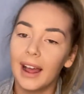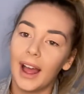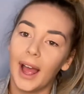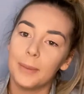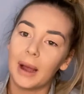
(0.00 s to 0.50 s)

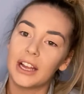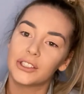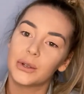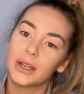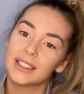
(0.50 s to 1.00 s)
As
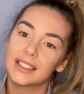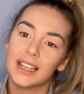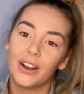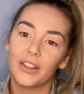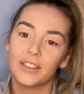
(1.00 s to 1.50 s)
you can
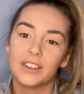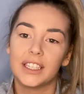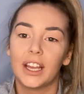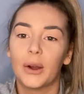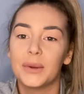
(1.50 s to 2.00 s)
see on the
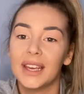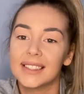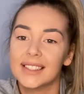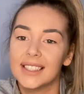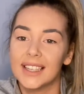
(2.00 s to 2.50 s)
video
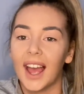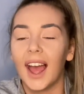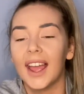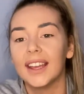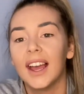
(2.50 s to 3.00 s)

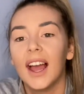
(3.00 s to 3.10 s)
yesterday,